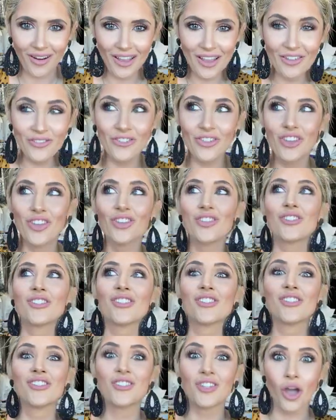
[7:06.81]
It feels
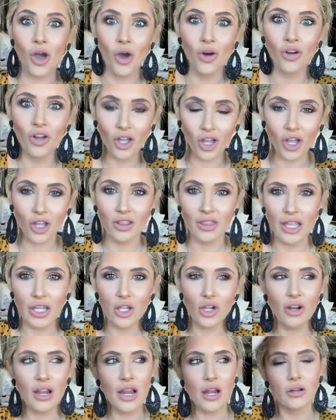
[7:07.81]
so good. Like
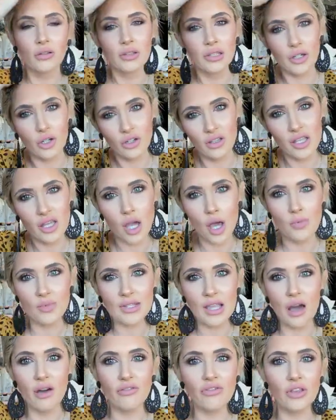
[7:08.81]
your hair literally comes
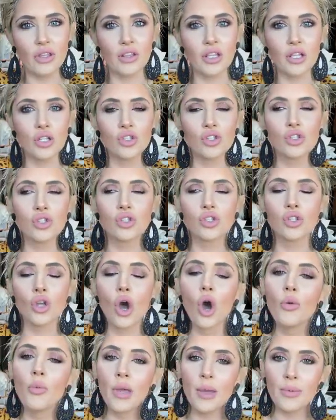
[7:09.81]
out feeling
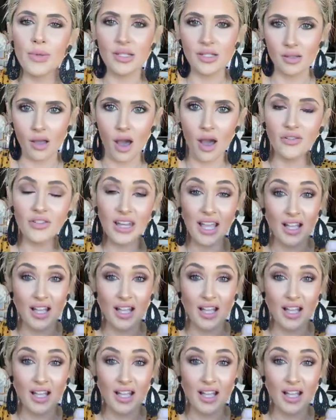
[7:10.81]
so baby soft.